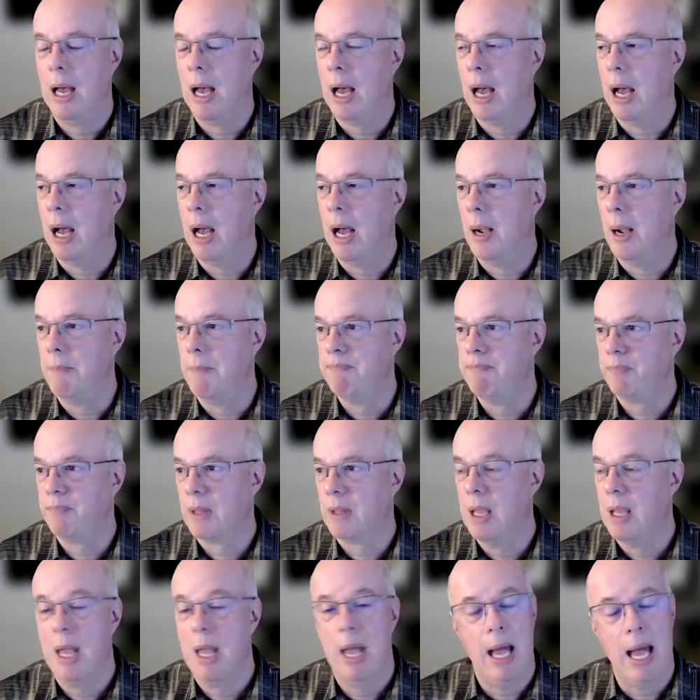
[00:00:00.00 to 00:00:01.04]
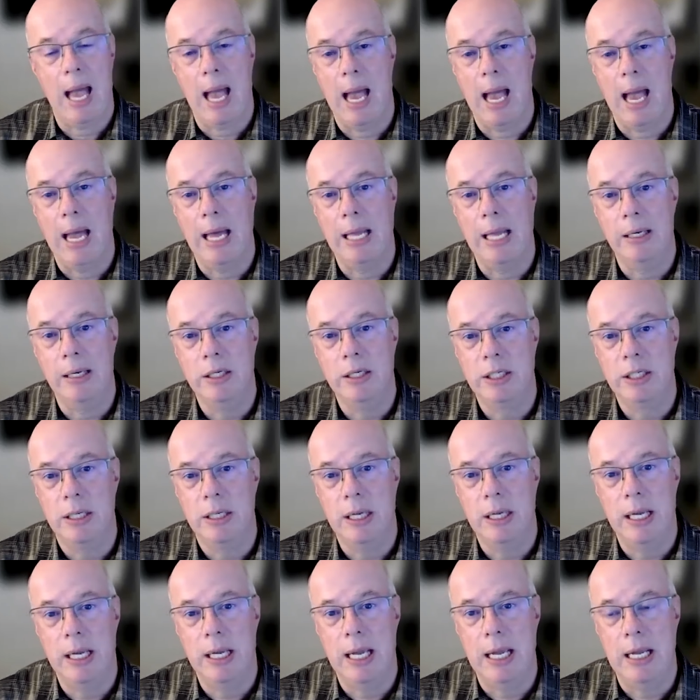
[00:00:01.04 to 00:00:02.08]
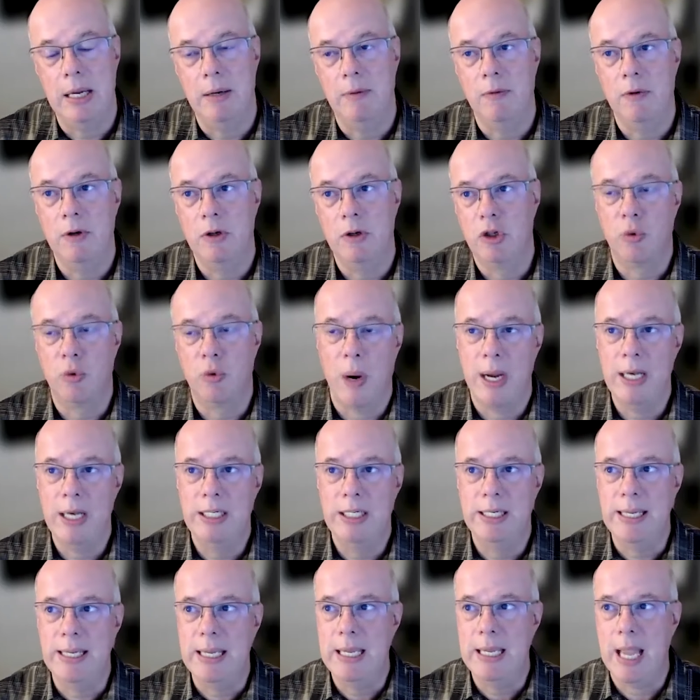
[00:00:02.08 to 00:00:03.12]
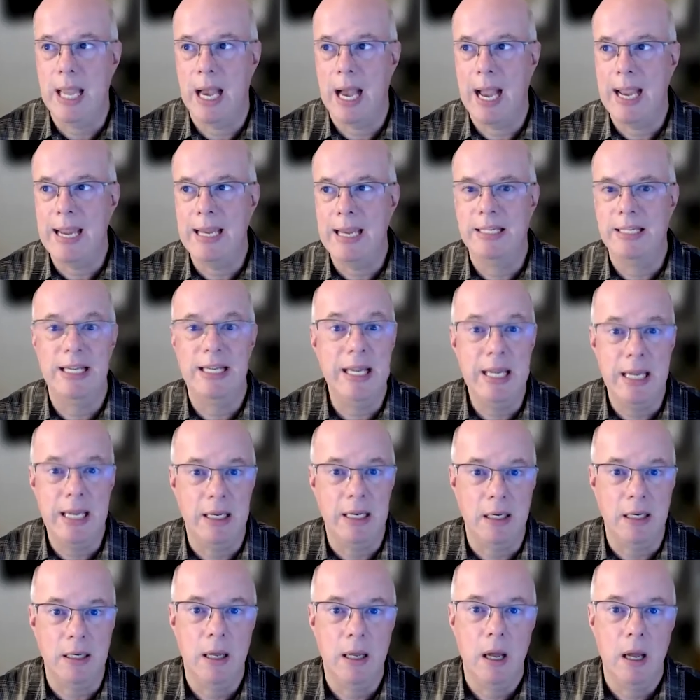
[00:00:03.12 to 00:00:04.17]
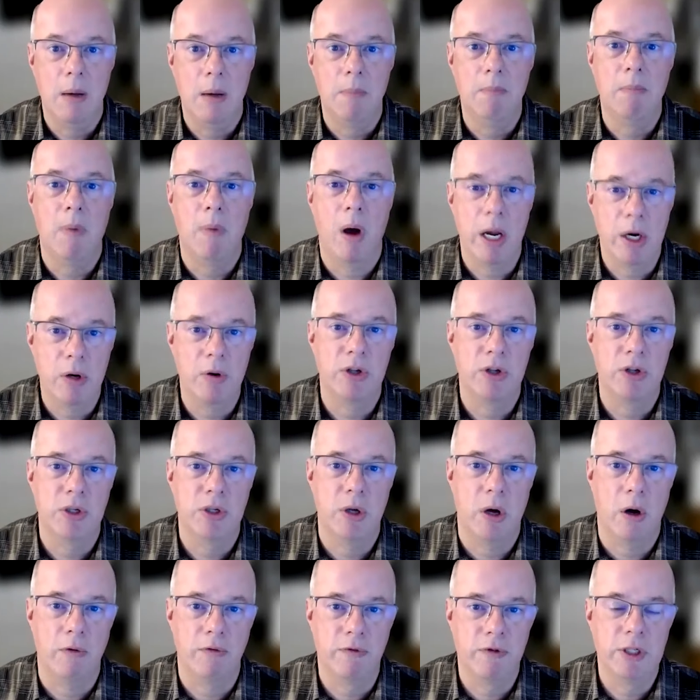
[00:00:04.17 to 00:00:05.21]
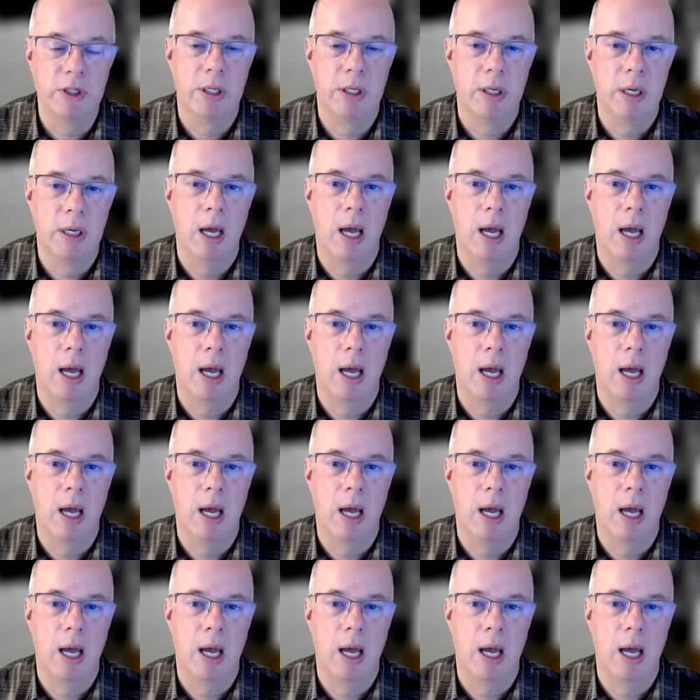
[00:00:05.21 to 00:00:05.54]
And in 2018, Microsoft